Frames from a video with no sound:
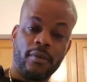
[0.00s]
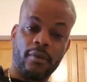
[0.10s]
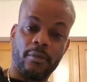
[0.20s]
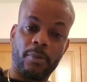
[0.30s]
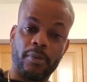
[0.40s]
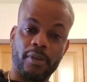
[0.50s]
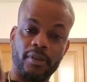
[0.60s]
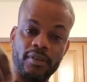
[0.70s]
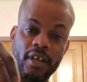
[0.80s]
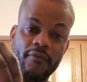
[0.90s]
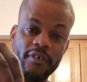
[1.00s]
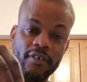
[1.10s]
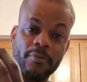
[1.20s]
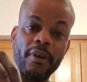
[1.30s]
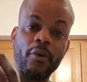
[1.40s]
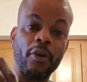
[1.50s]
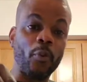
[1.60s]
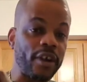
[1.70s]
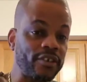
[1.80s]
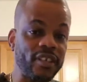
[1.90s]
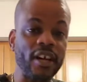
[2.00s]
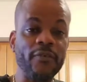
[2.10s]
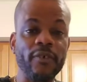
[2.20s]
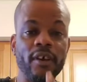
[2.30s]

I'm be putting the saltfish in the pot, going to wash it off,